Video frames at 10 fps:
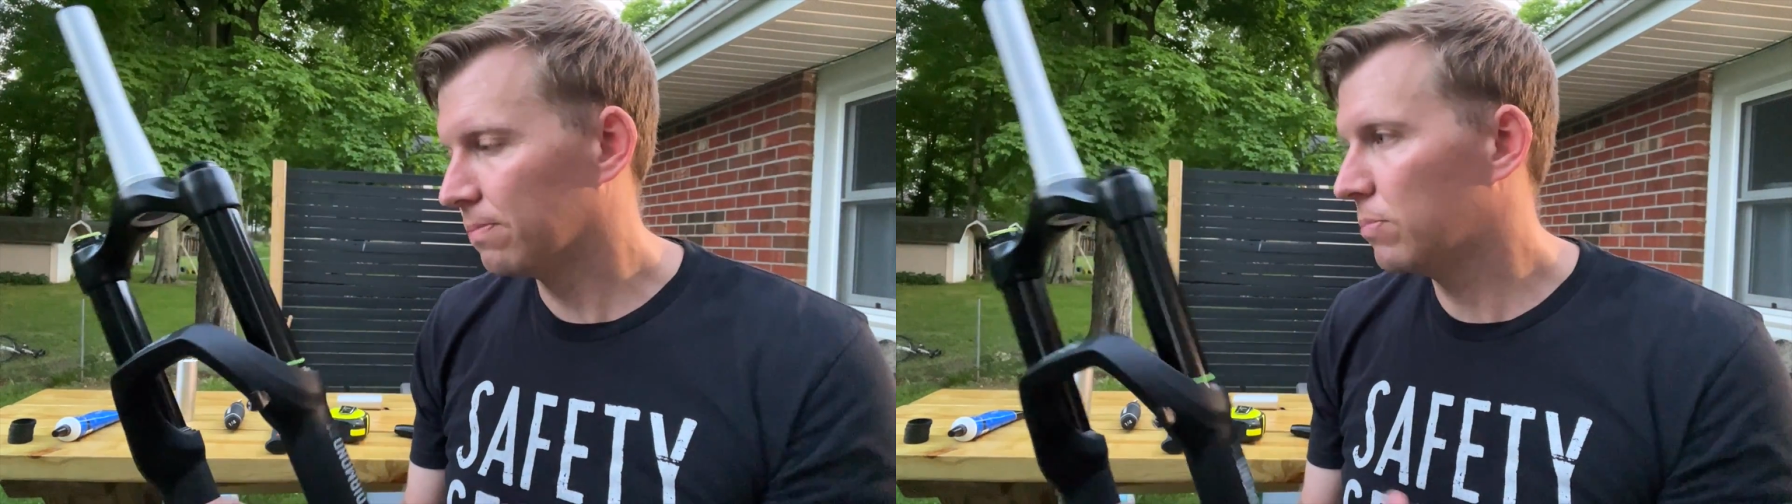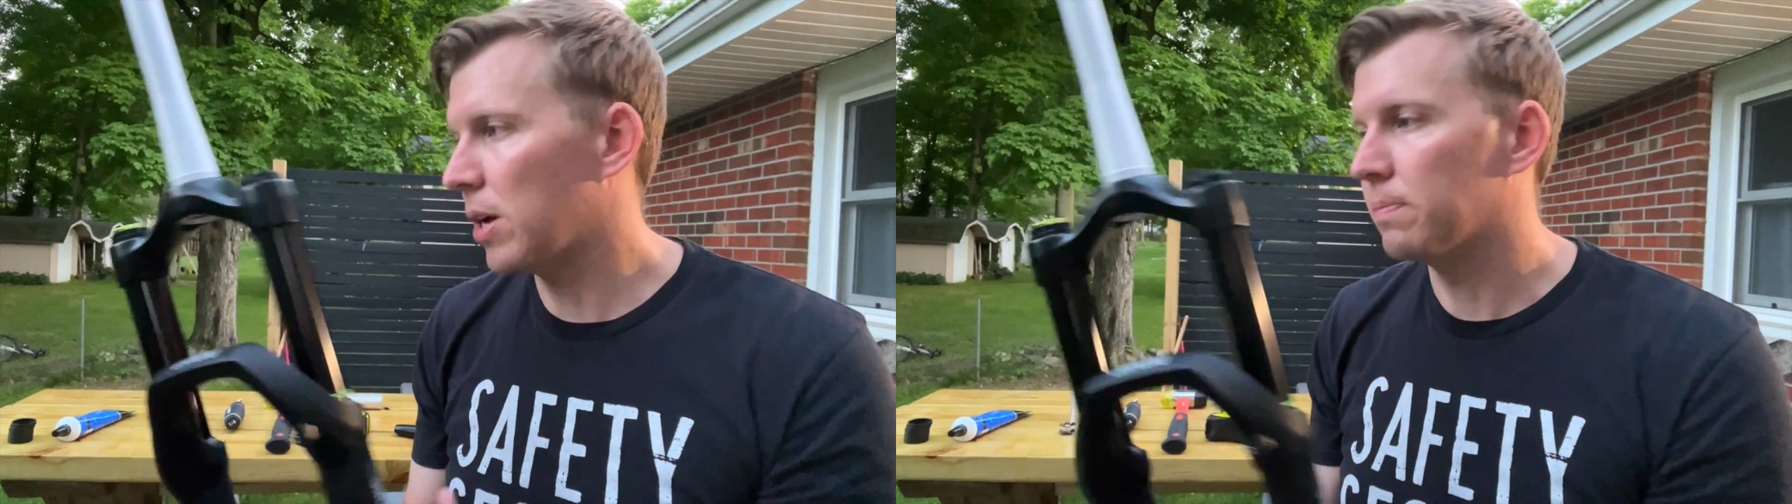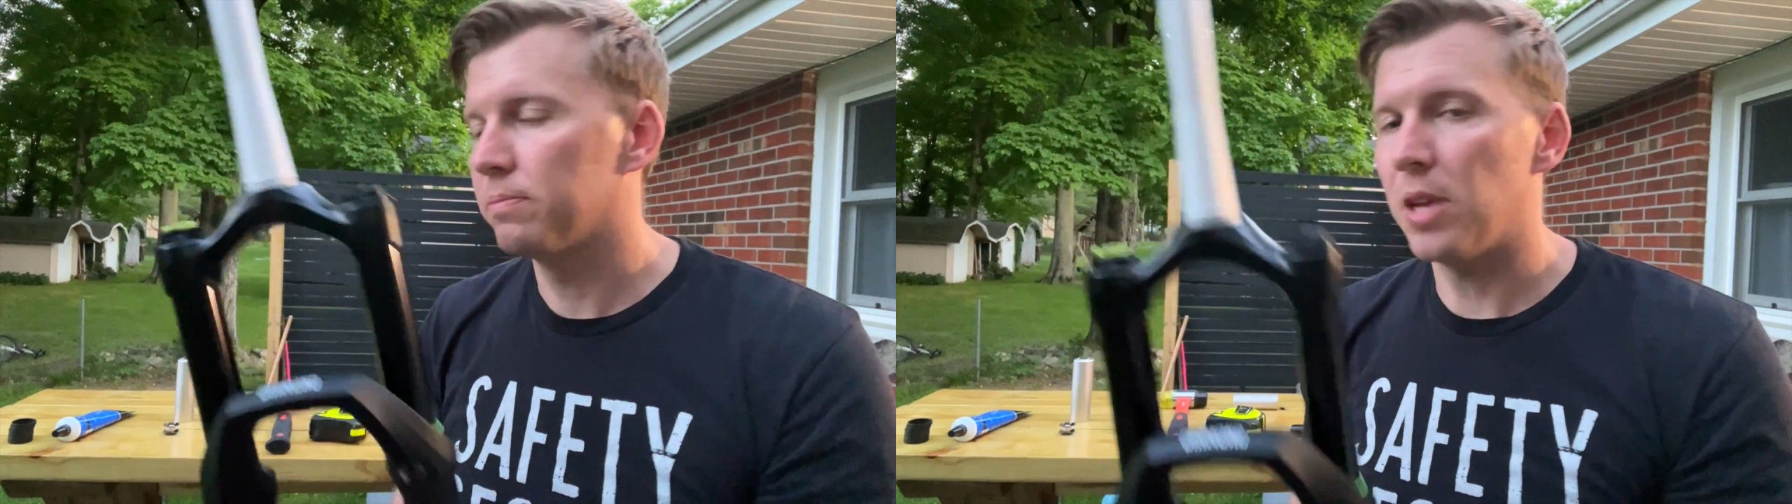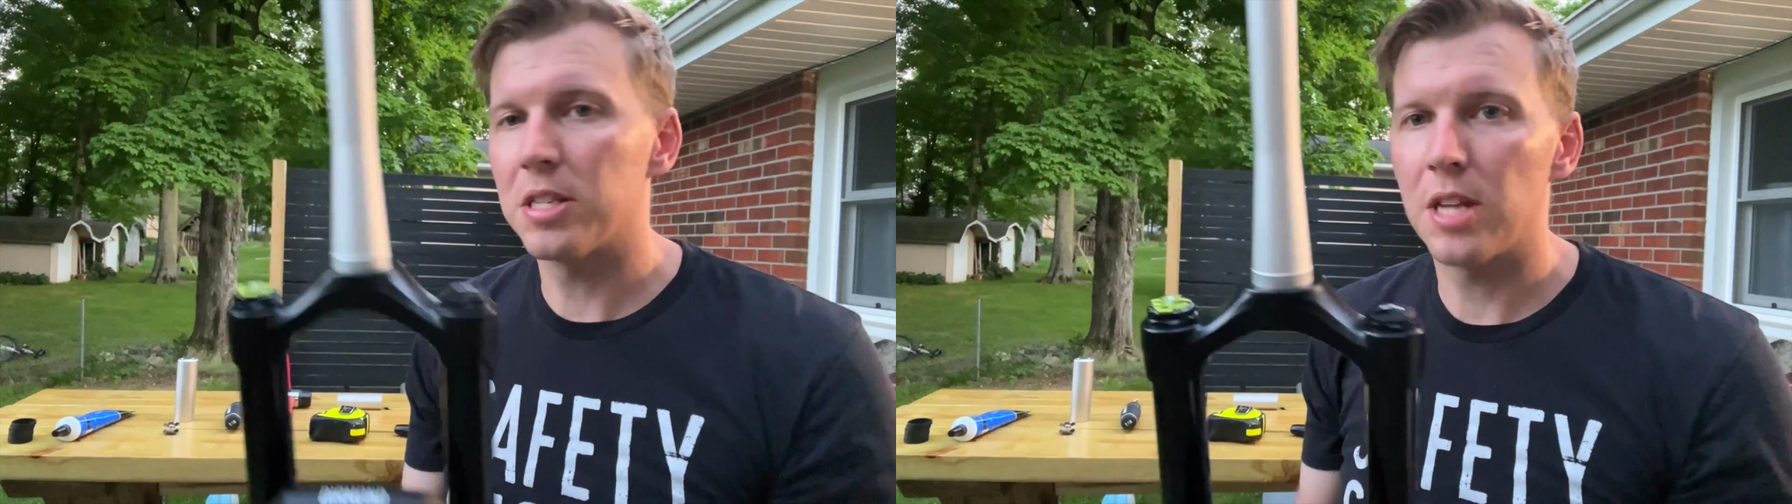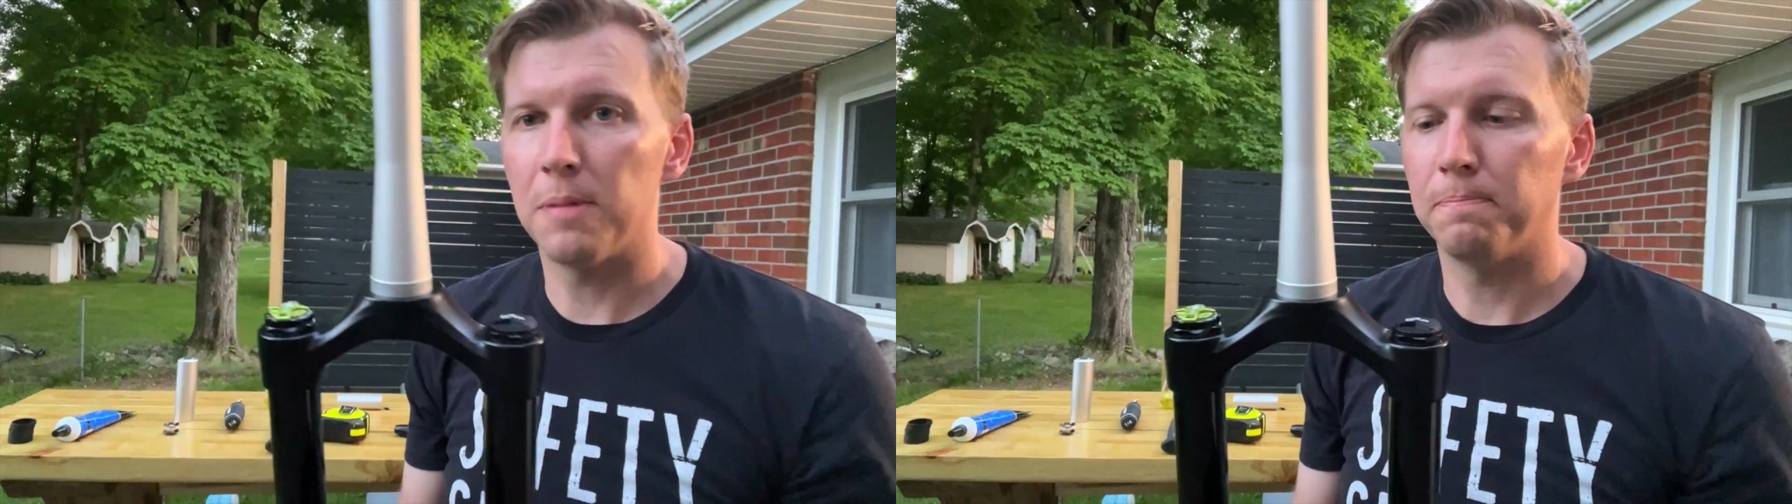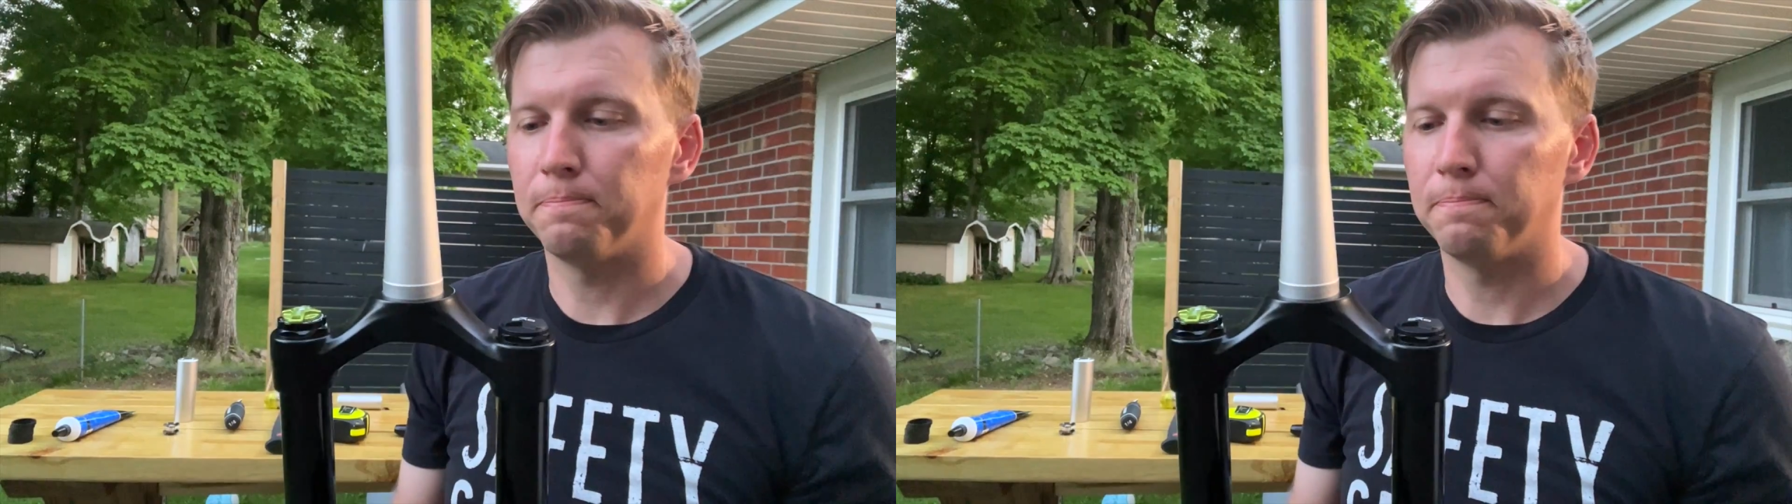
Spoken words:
But next step,